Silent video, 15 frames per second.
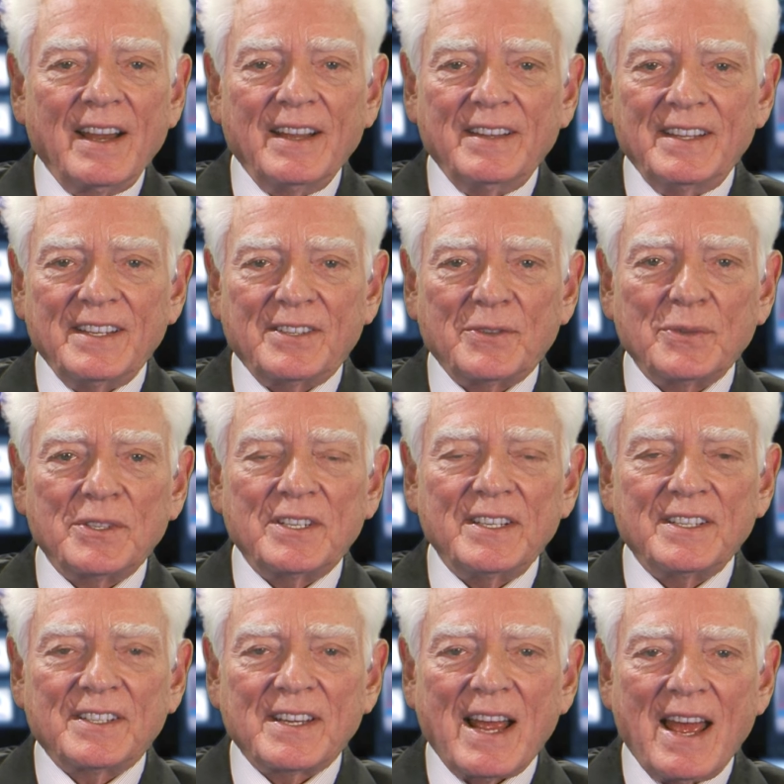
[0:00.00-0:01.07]
This was
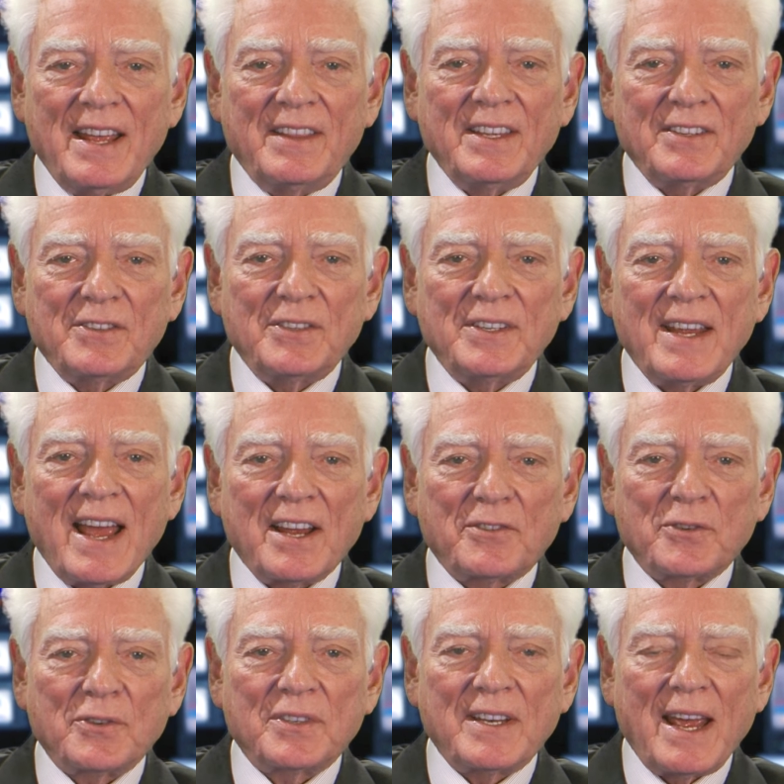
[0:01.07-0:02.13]
his. Uh, this was the
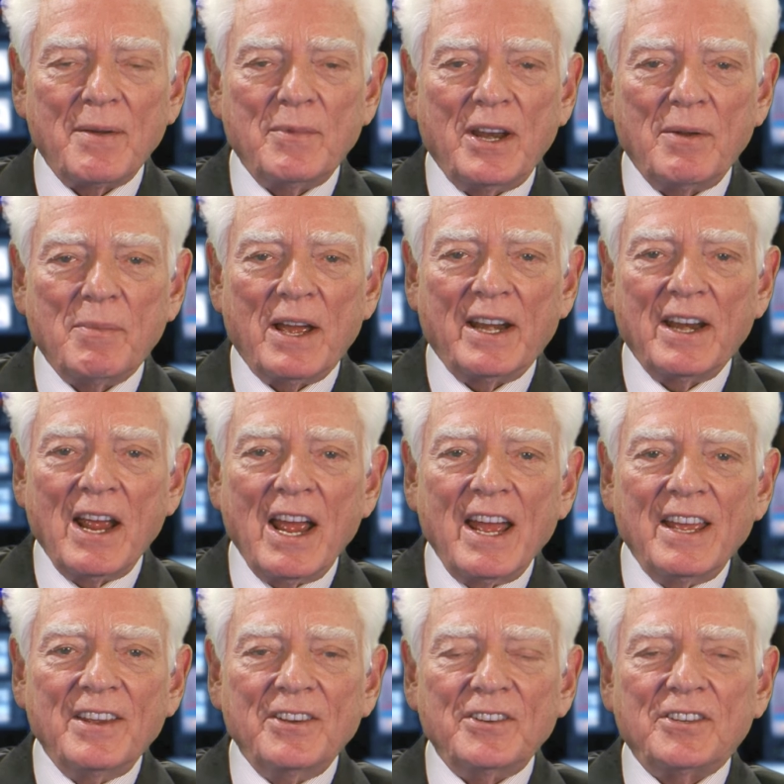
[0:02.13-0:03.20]
actual statement he made.
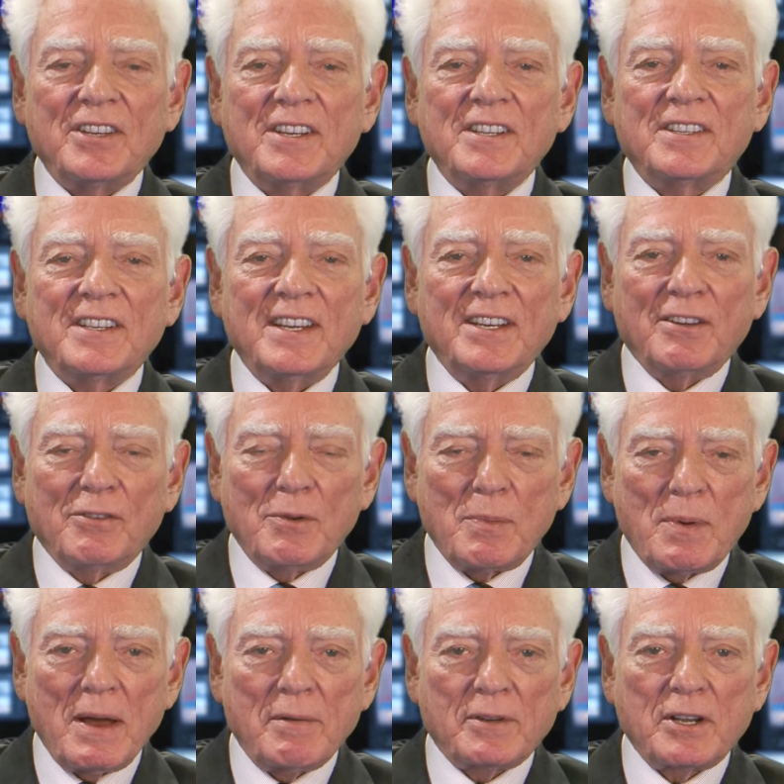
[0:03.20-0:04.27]
You should have seen the
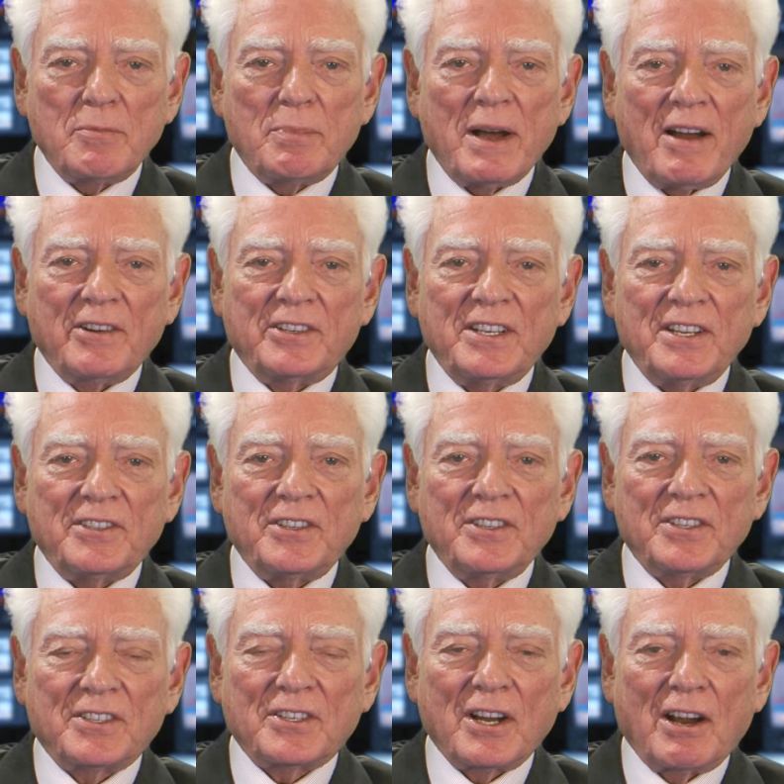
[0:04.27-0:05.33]
Republican
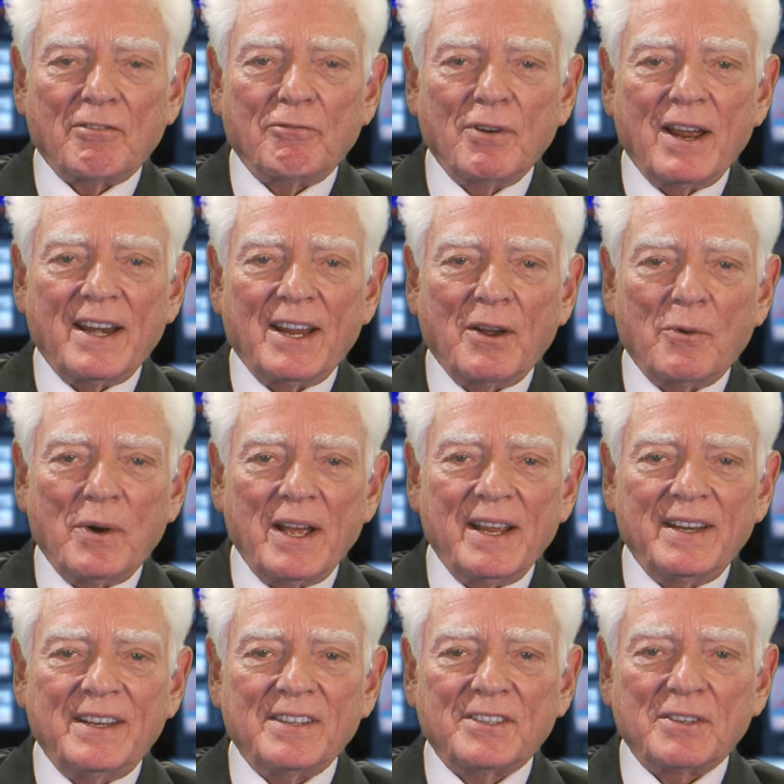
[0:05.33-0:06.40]
politicians start running away
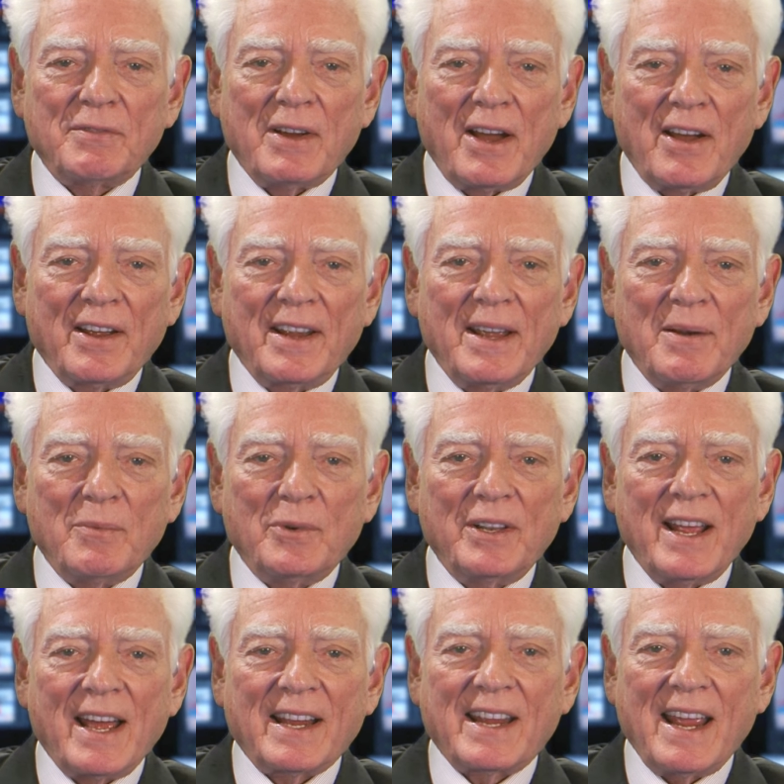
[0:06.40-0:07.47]
and disavowing him when
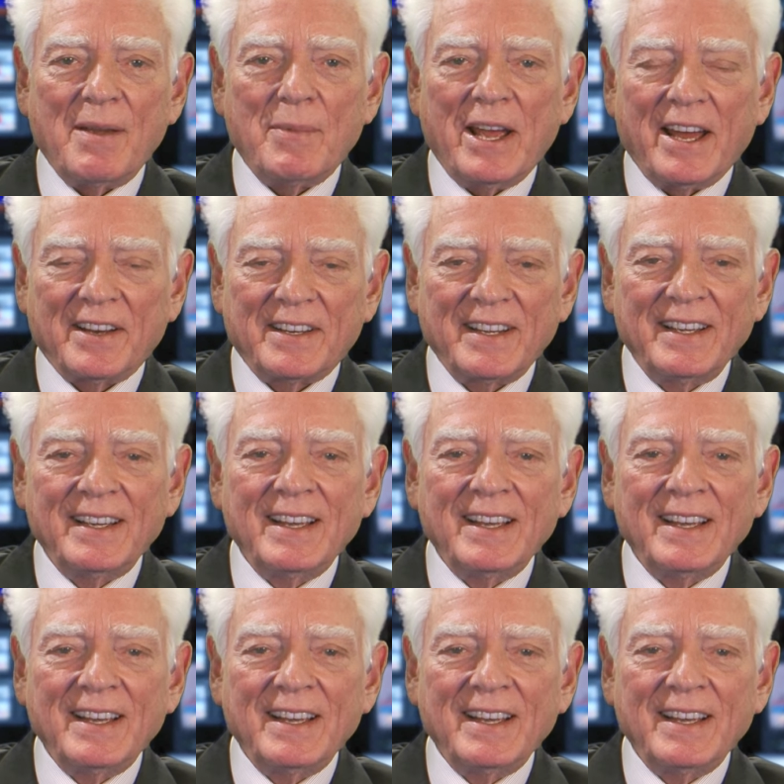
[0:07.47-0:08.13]
that came out.